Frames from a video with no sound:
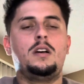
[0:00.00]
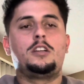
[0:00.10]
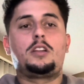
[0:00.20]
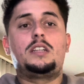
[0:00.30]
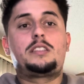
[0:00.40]

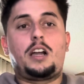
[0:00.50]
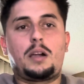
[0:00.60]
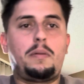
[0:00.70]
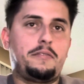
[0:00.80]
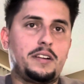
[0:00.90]
So let's talk
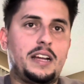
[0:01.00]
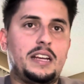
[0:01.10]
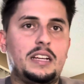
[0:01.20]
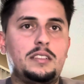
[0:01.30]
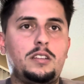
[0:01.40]
about
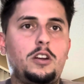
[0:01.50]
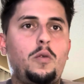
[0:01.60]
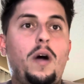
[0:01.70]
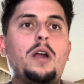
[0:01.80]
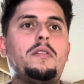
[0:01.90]
forgetting.
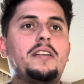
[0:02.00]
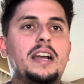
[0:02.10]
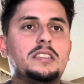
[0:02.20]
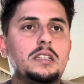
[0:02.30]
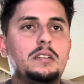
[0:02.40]
Why do we
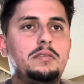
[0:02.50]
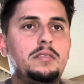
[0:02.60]
forget stuff?